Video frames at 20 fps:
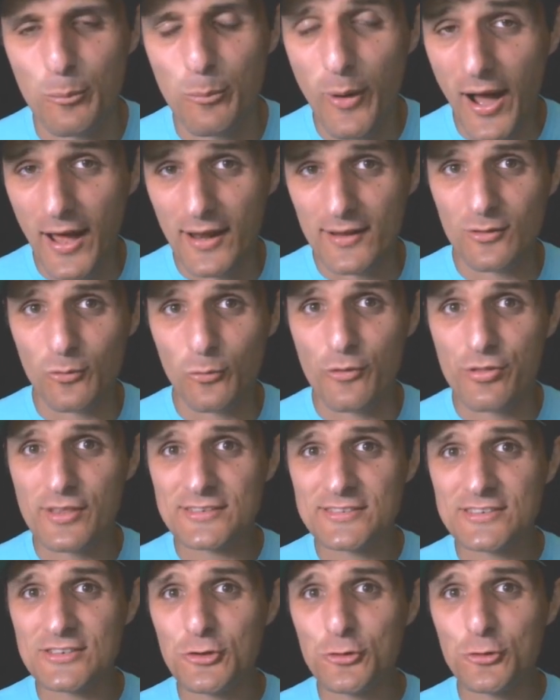But with
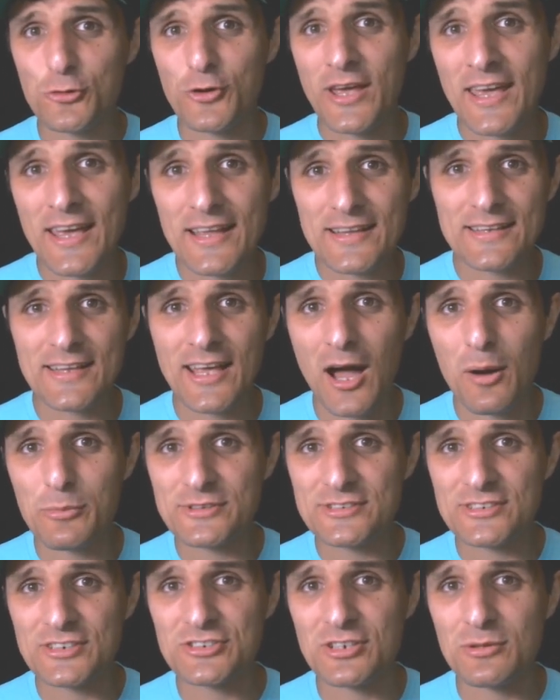this new hidden
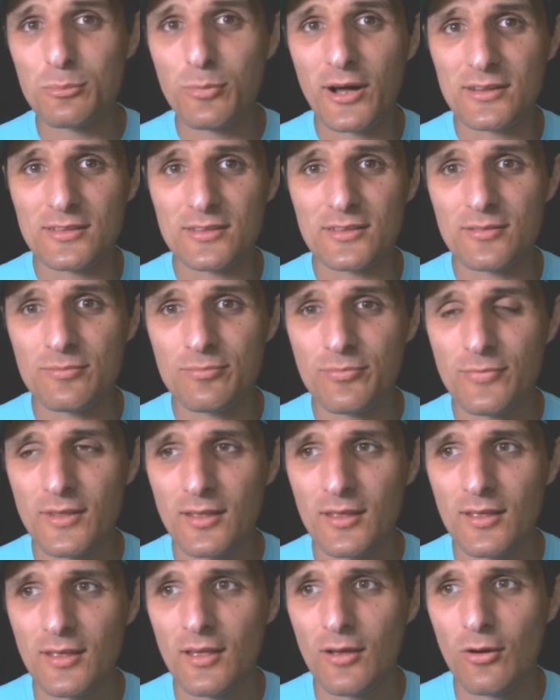composition button
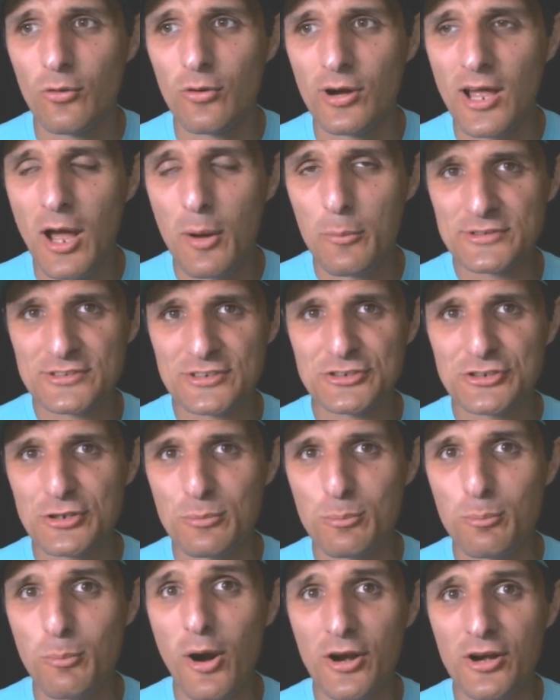or
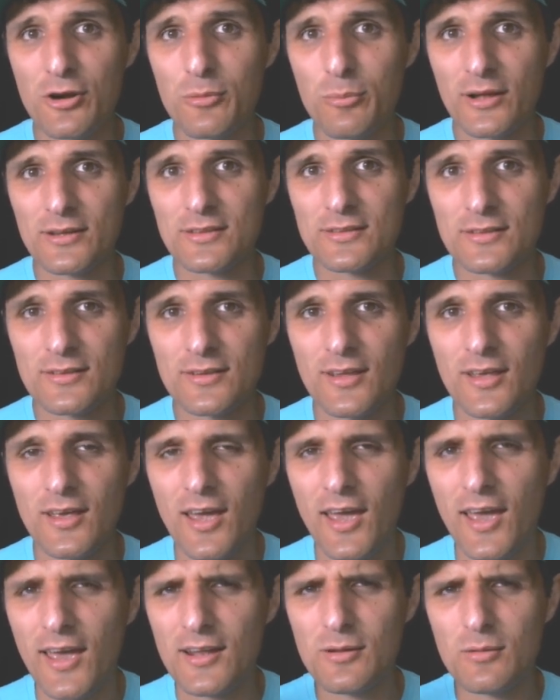composition marker button,
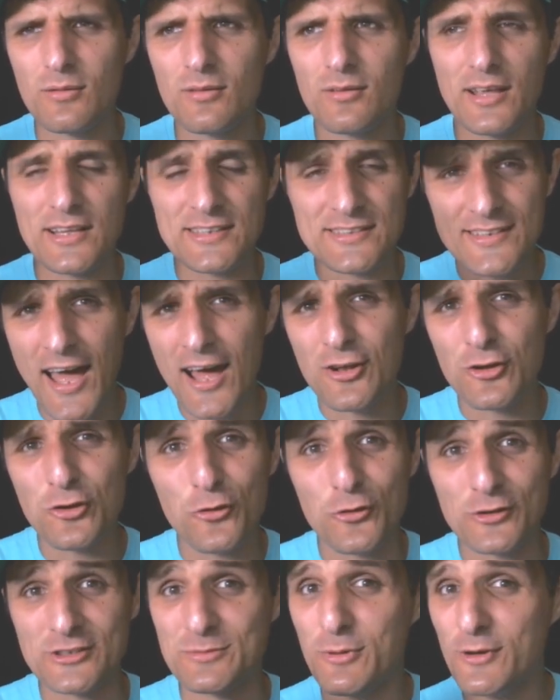and it's not
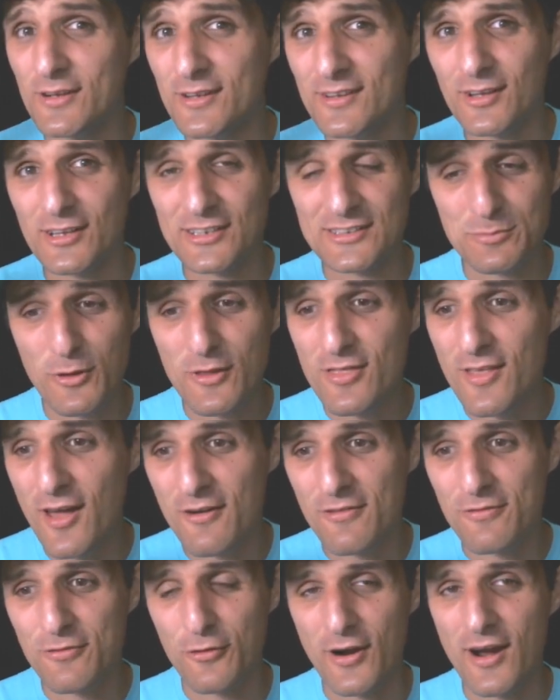new, it's been, it's been
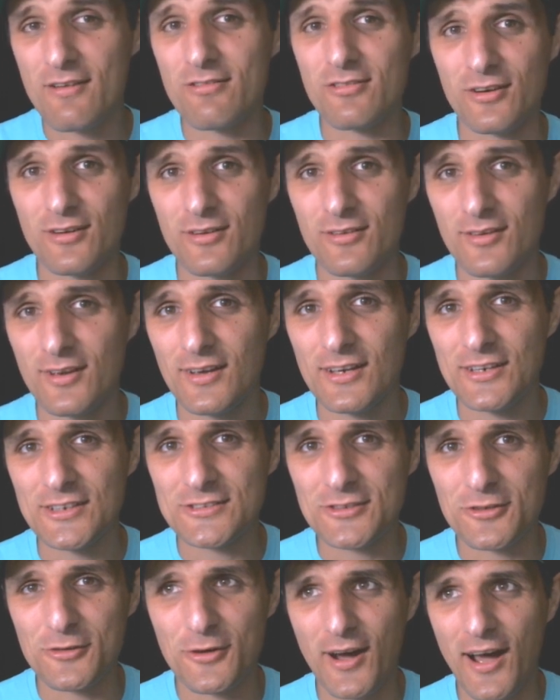there forever.
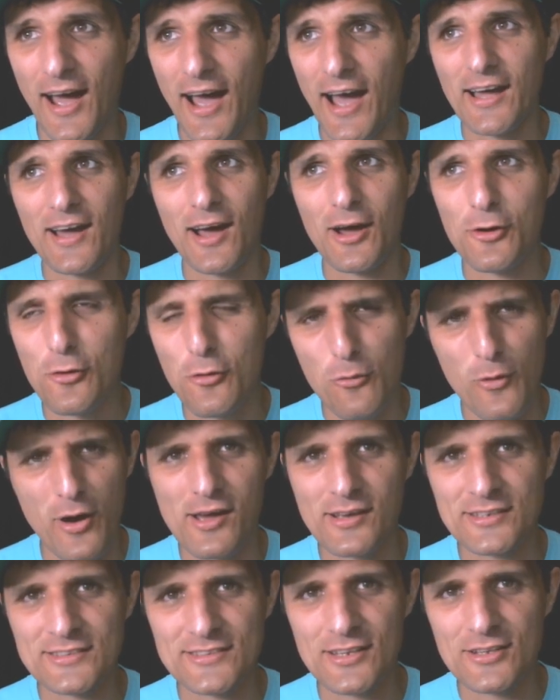So I, I don't know
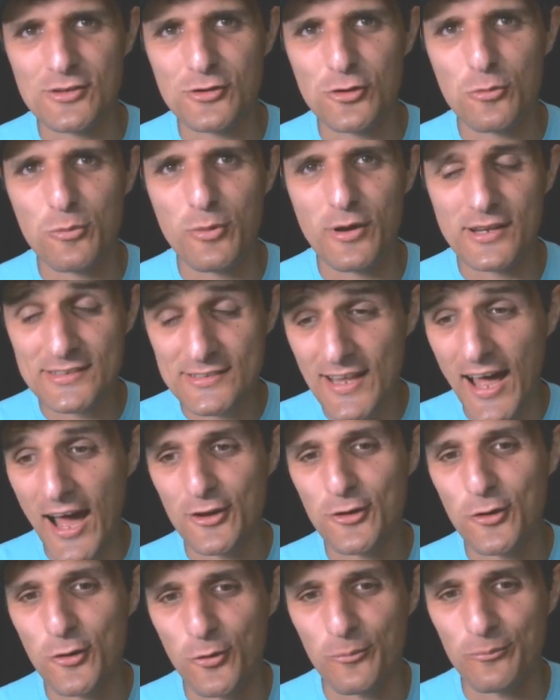why I said new, but it's not
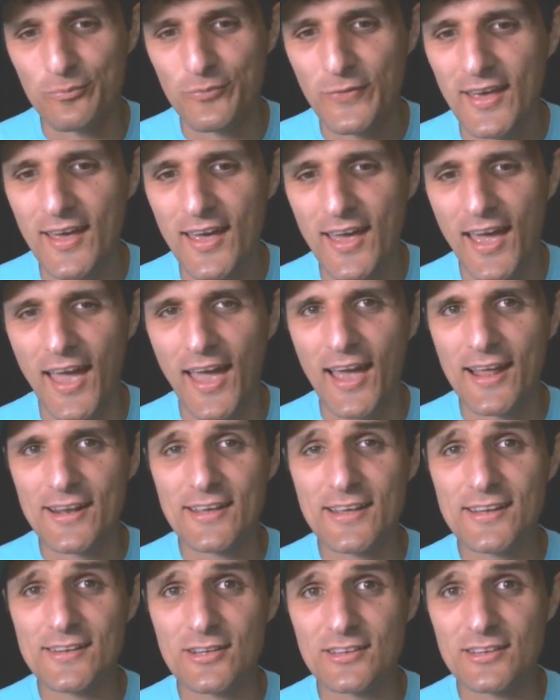new and
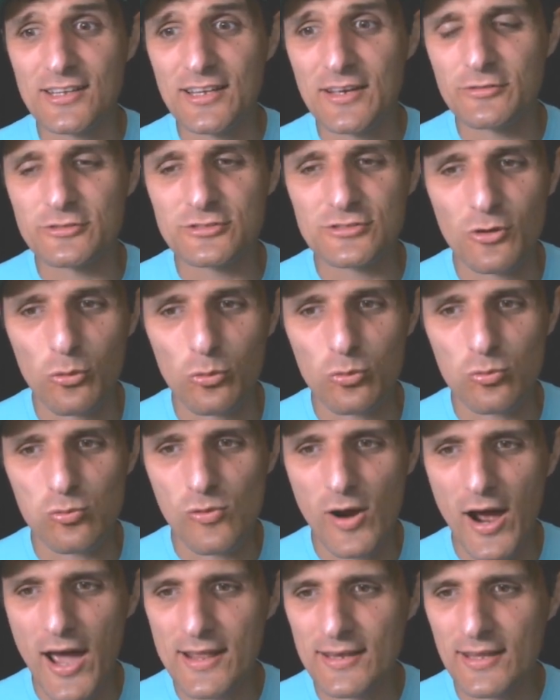it lives
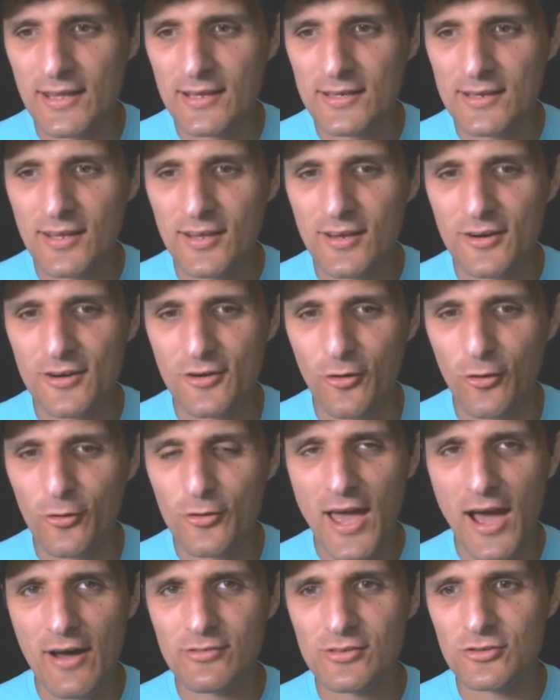right in here. All
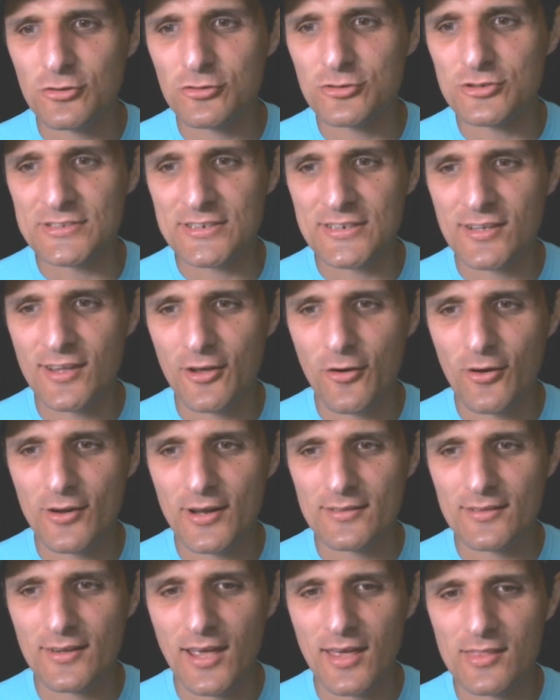you have to do, just click on
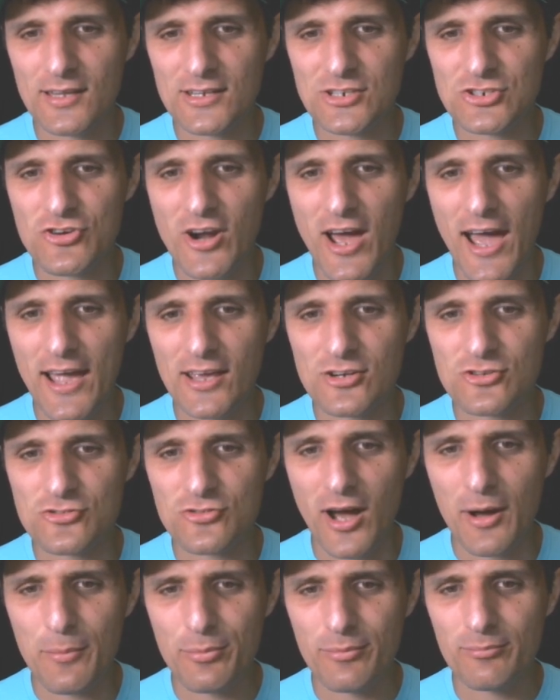it and then drag and
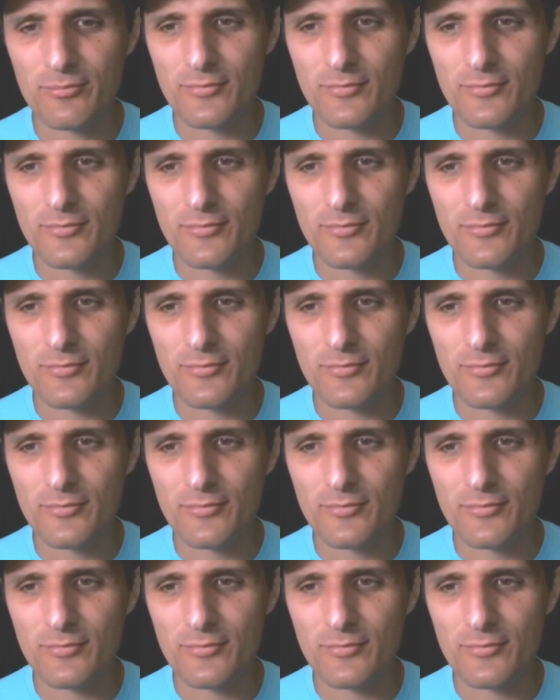drop.